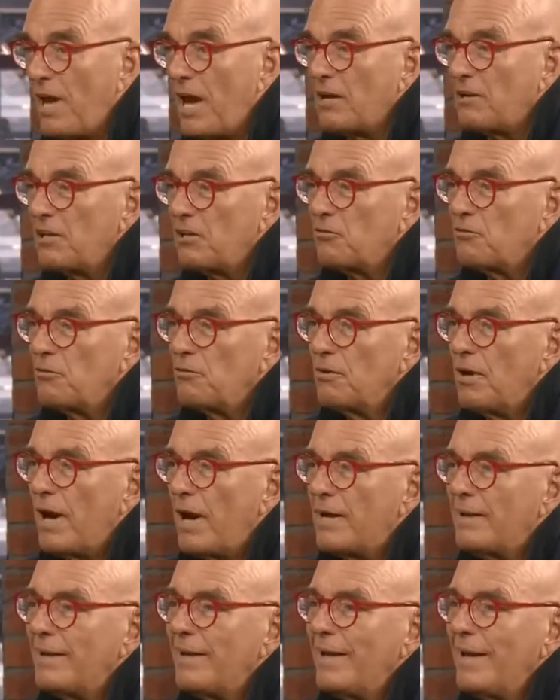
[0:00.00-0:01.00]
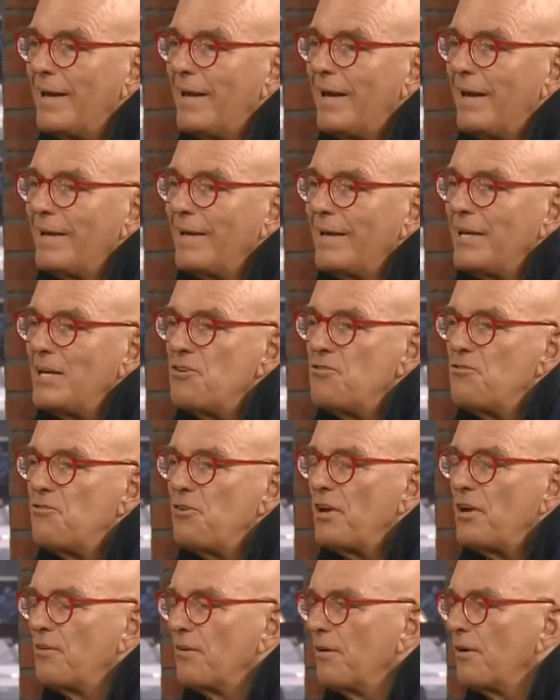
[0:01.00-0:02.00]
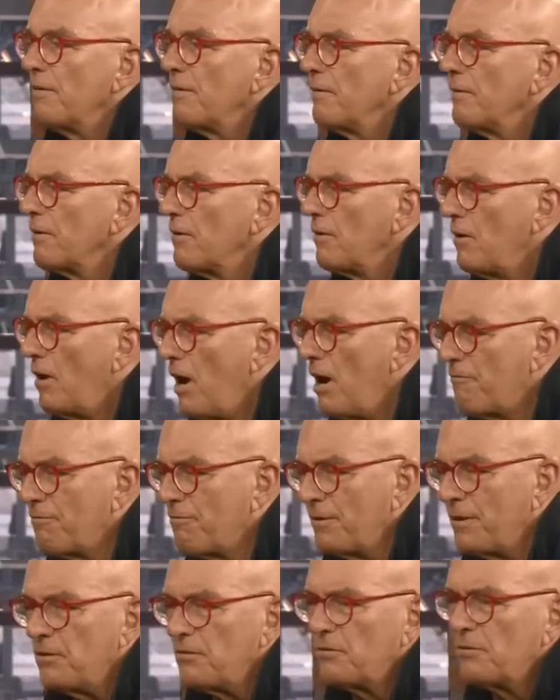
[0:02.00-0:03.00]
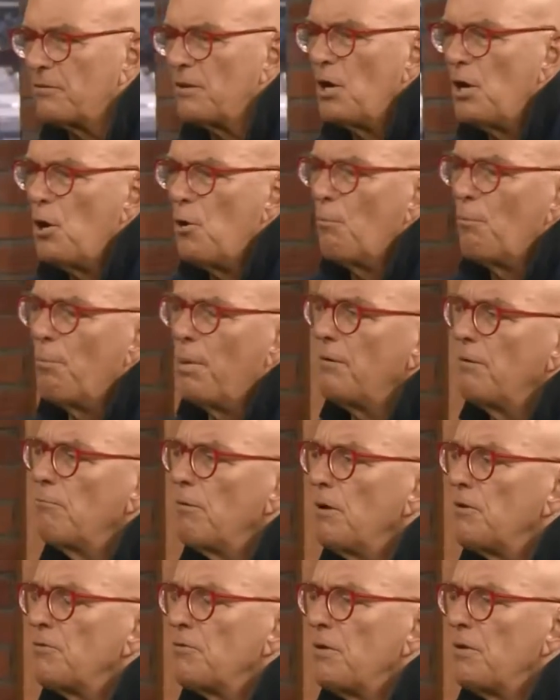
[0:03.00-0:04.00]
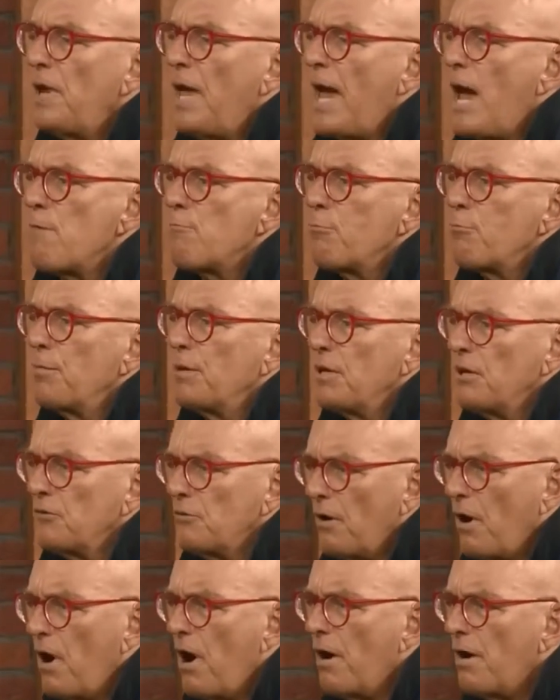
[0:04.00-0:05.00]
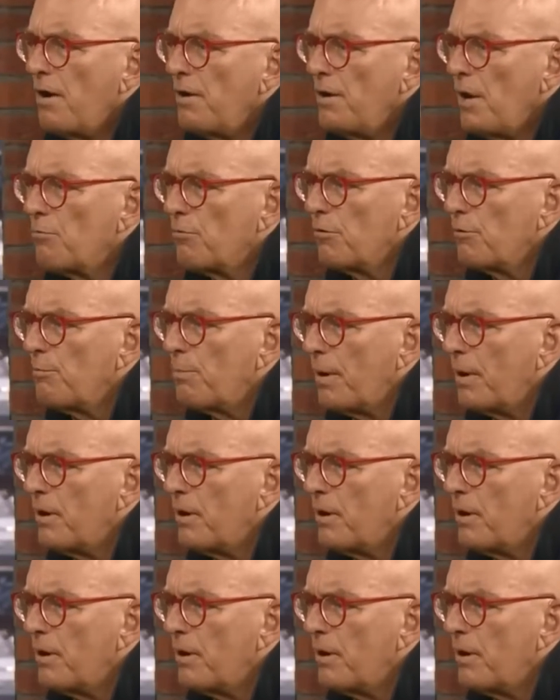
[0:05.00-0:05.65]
tactics do not engender confidence. But what's going to happen? Because there are a number of